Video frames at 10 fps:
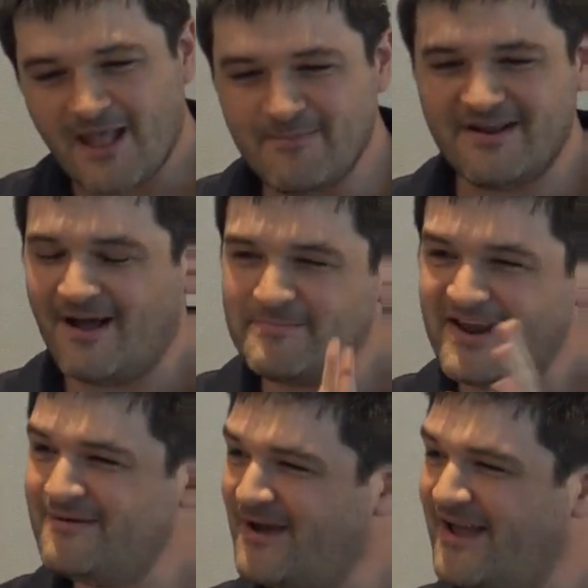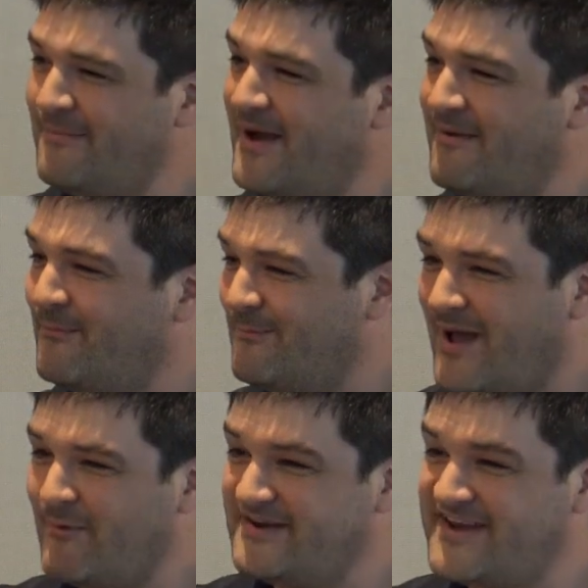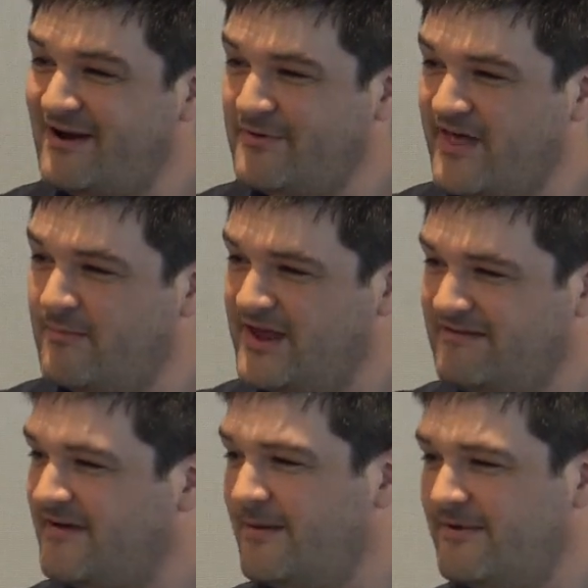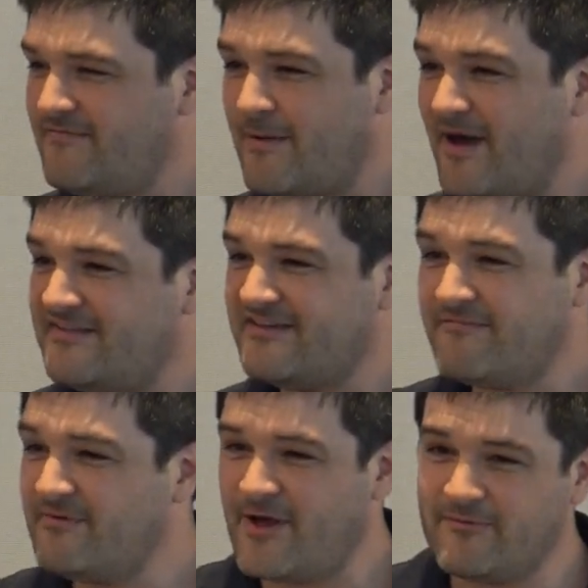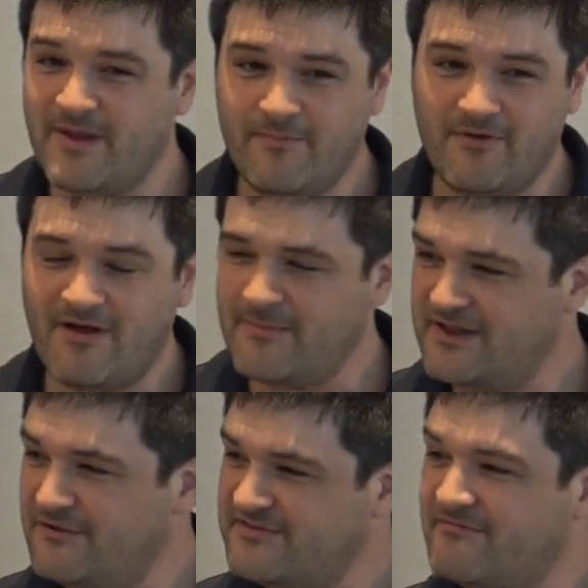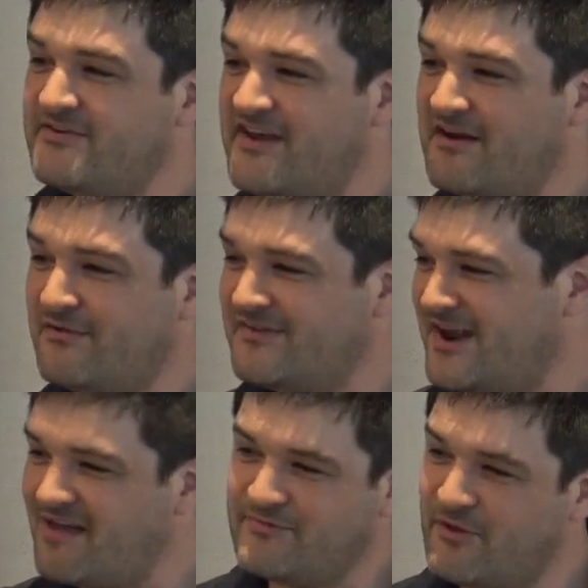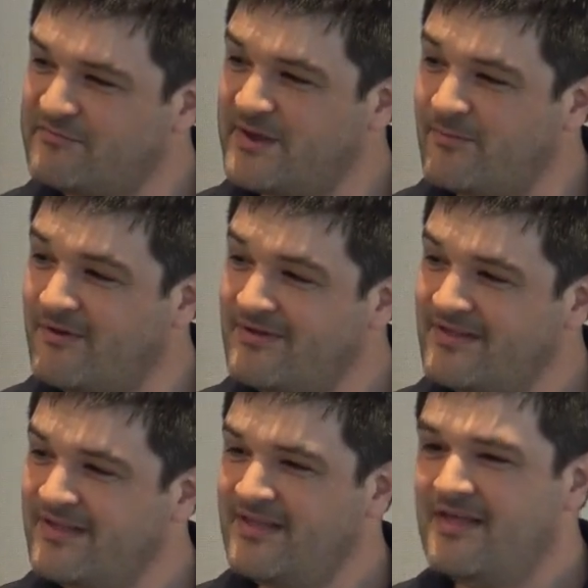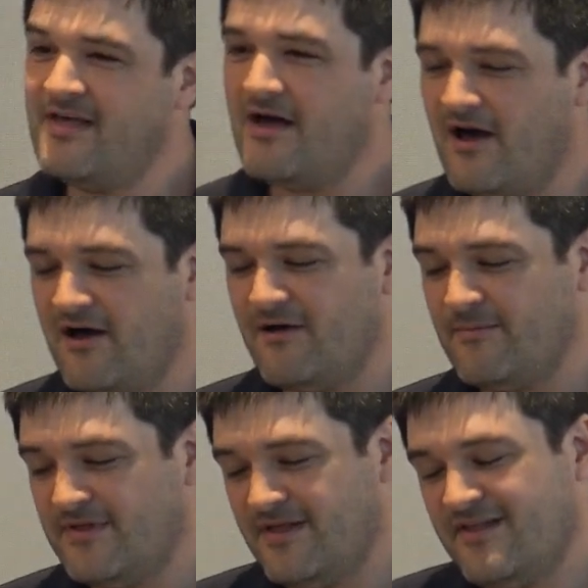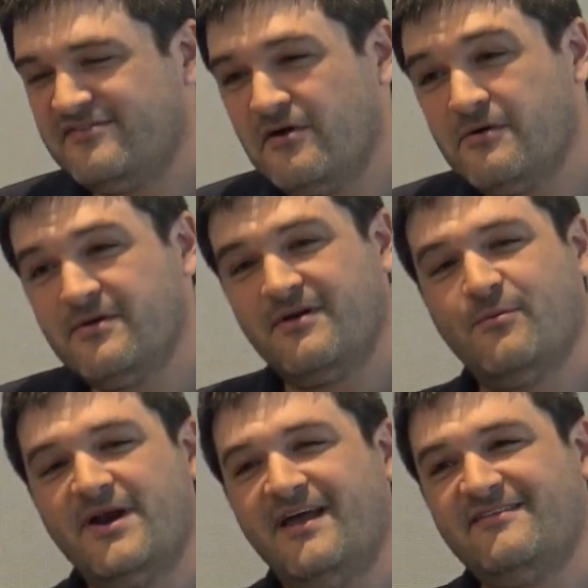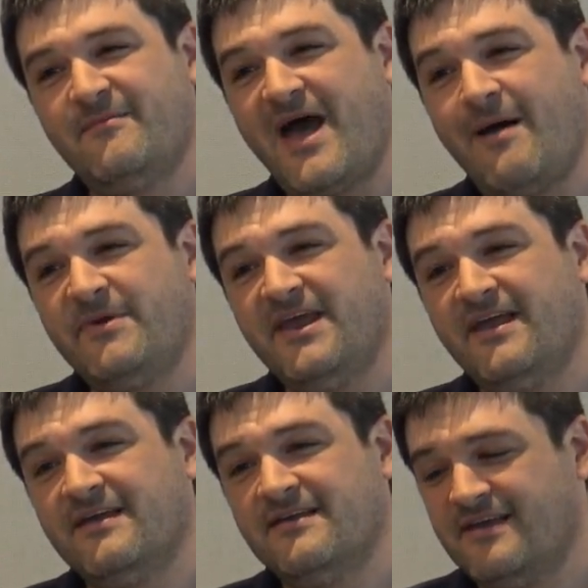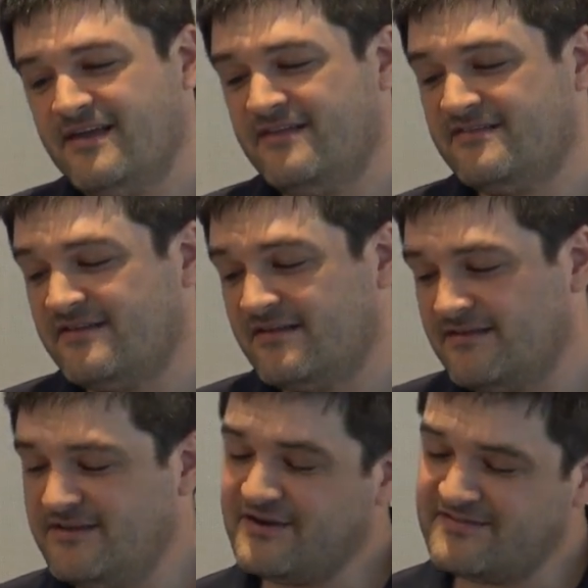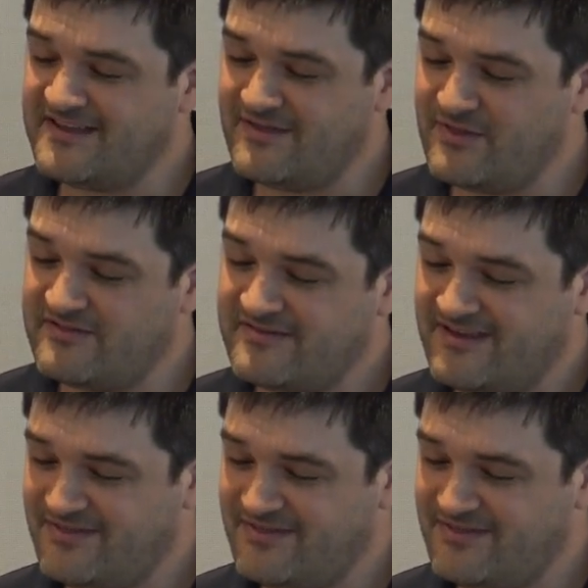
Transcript: update my one channel with them. And if I buy stuff from other people, I'm going to use different channels that I have with those people. So what ends up happening is you can see in this